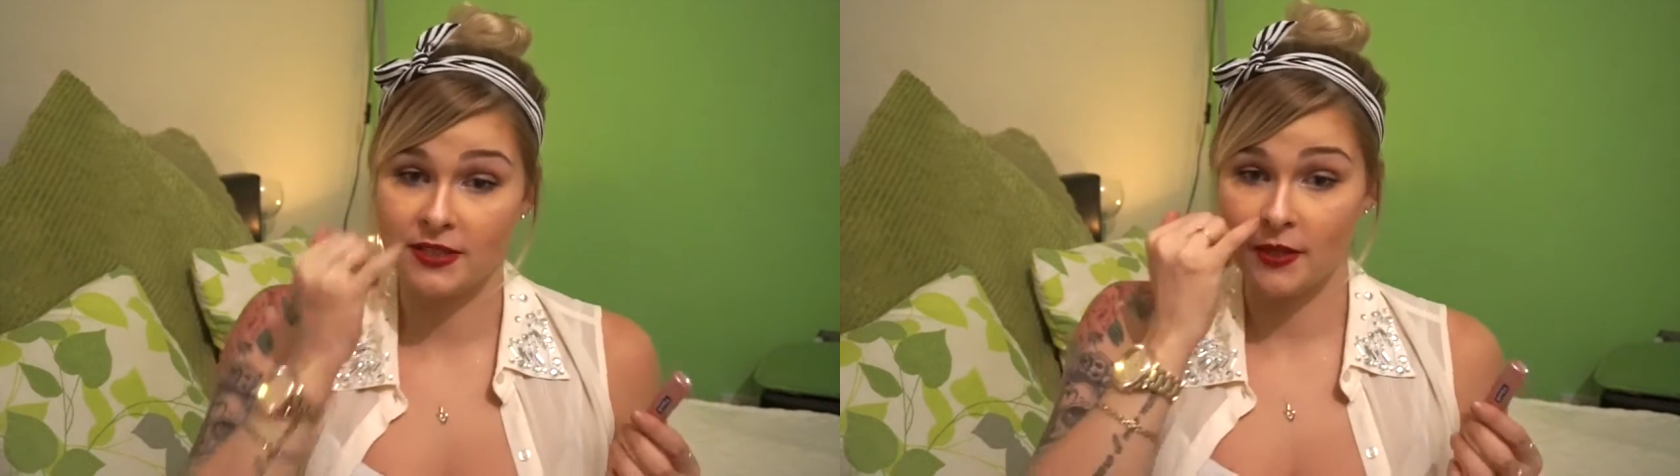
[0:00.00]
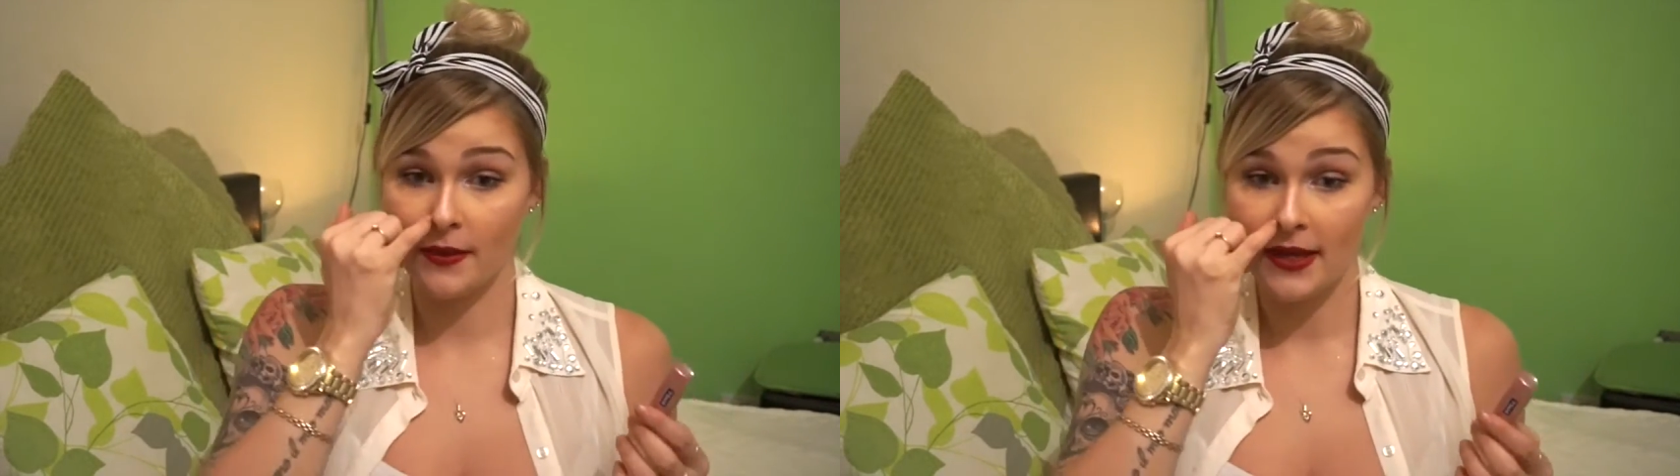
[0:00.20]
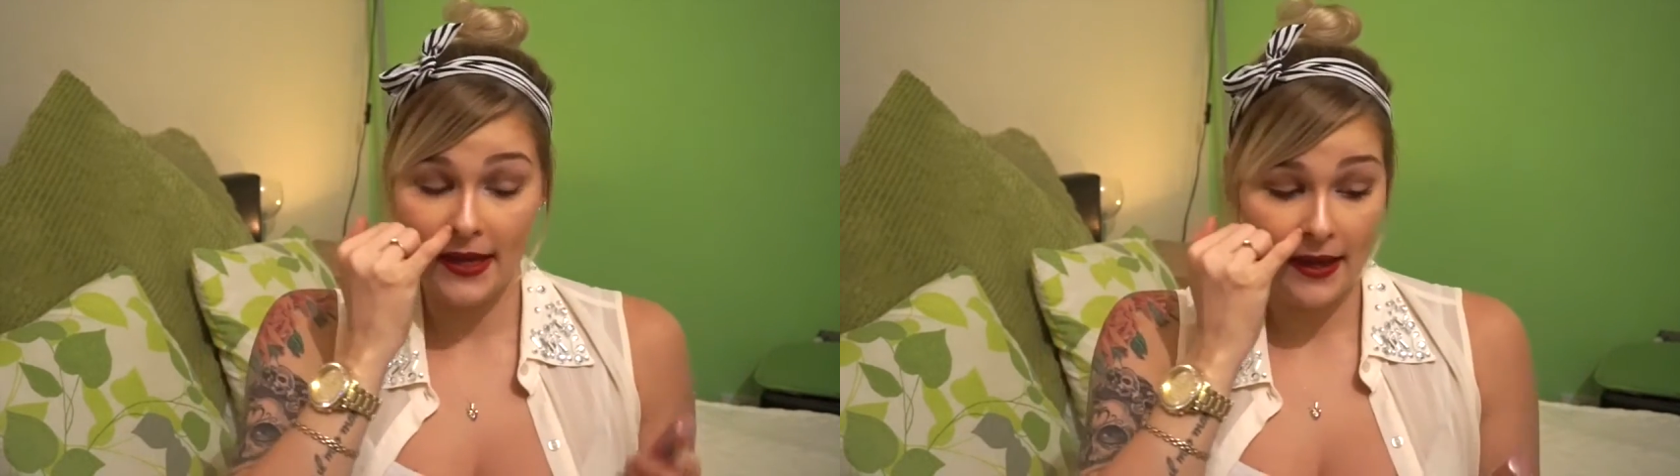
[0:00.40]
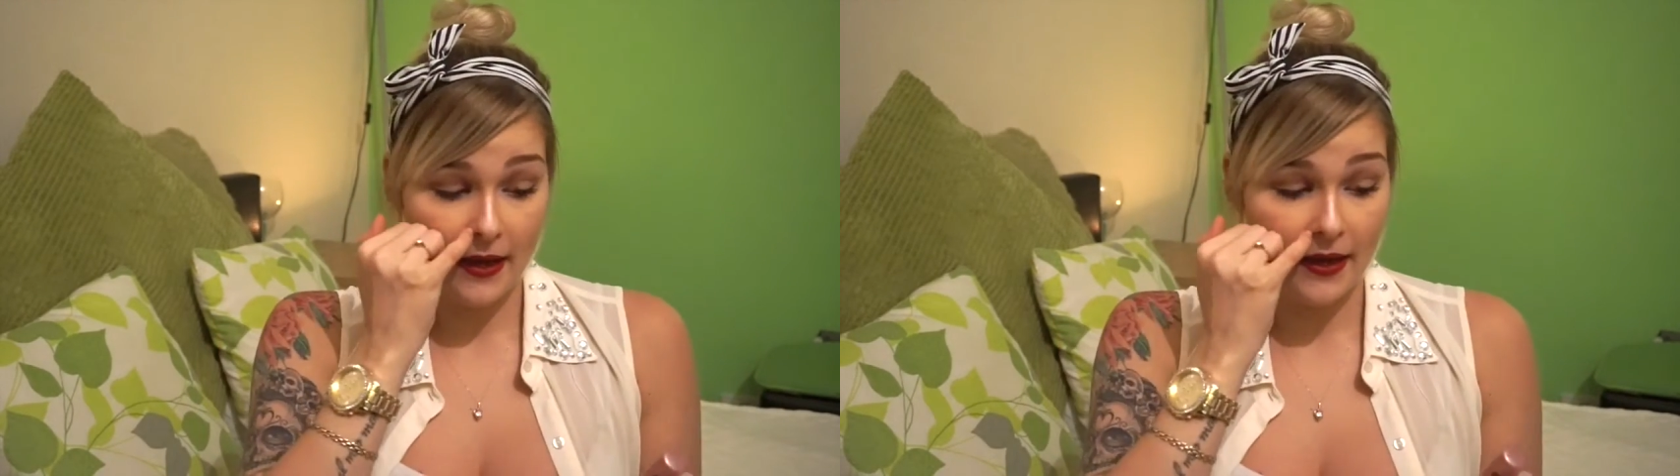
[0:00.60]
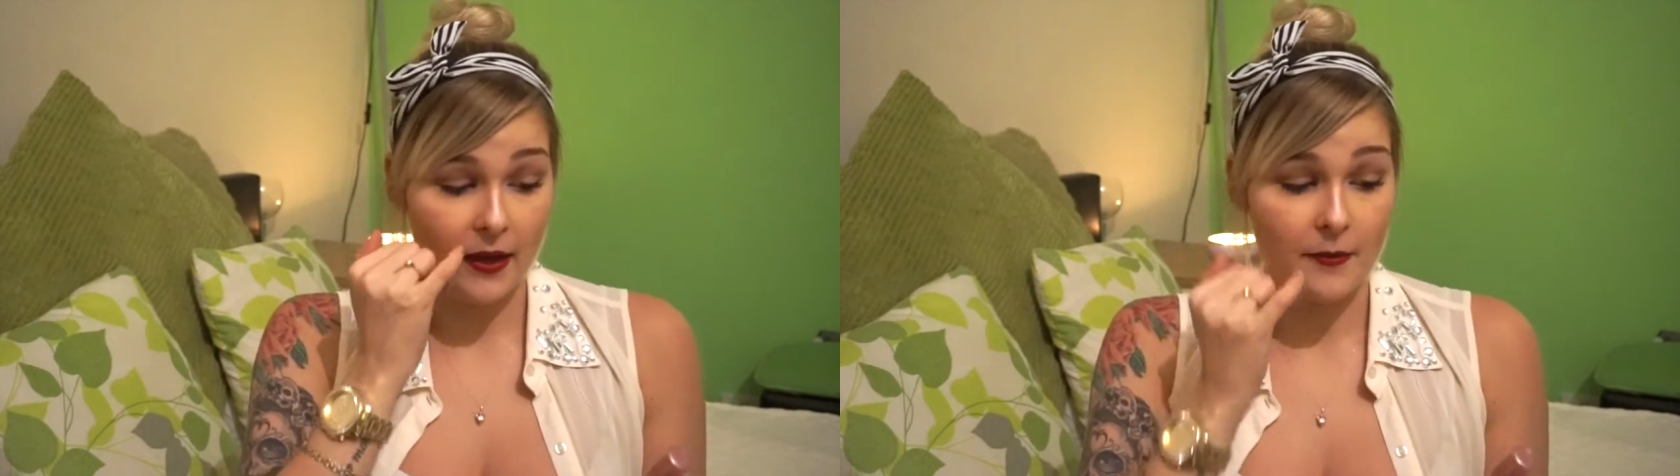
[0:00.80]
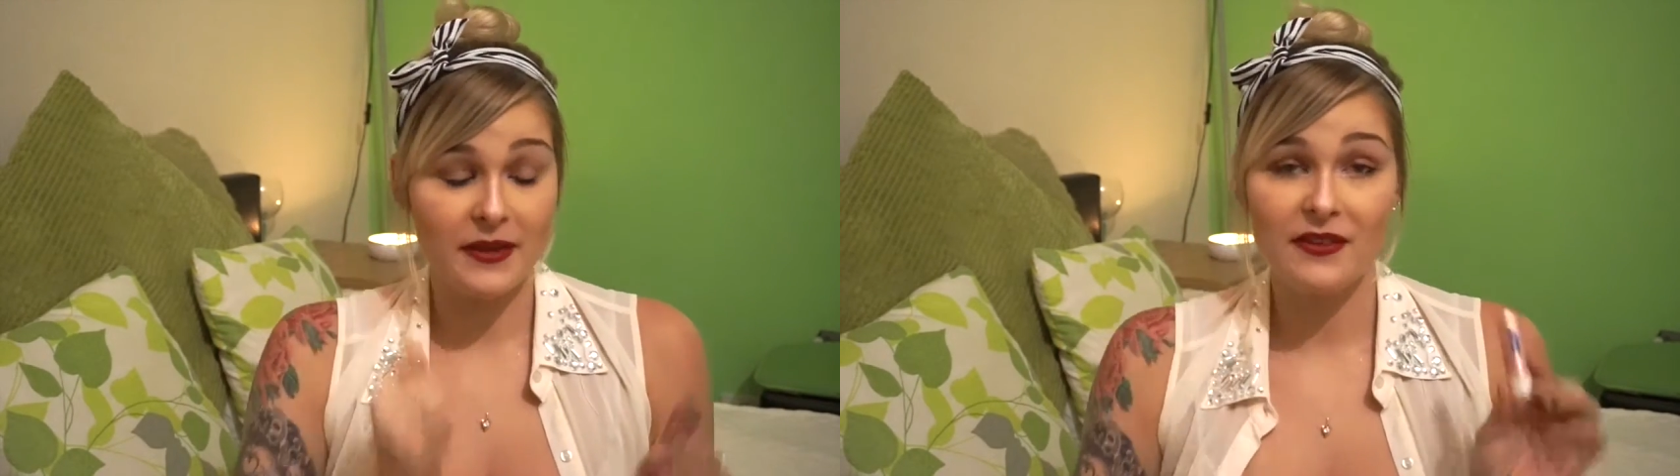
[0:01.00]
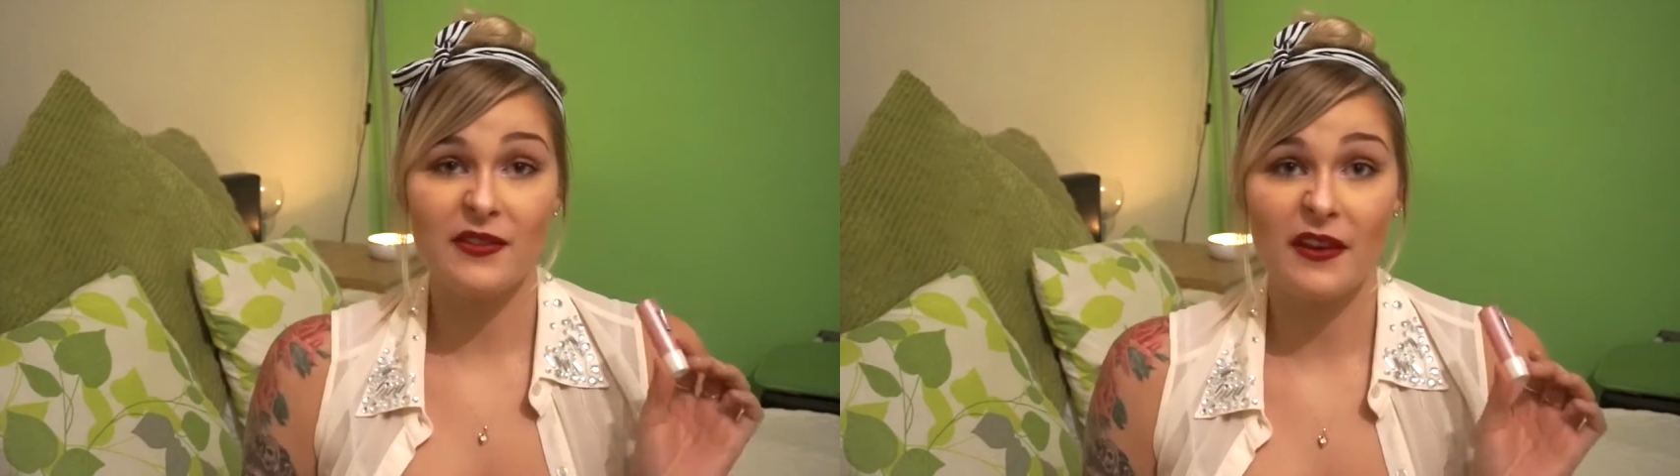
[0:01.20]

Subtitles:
So even if